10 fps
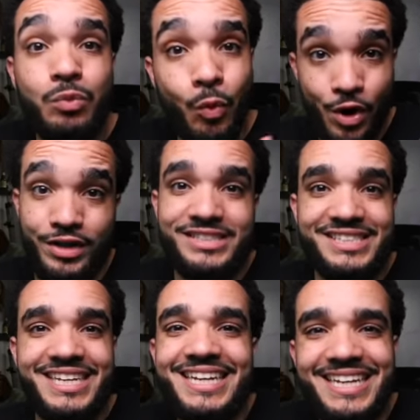
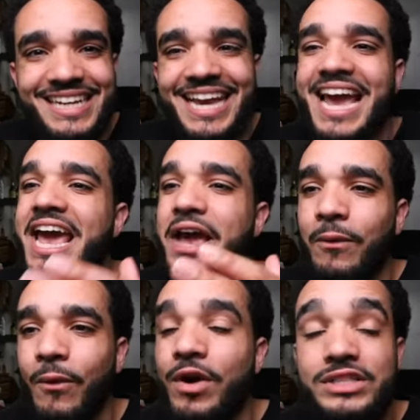works. It
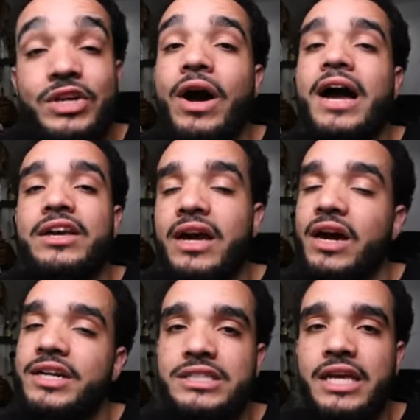works. Yo,
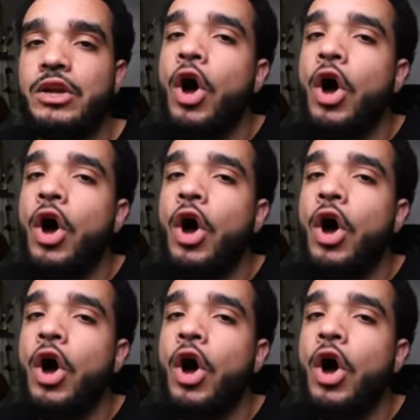in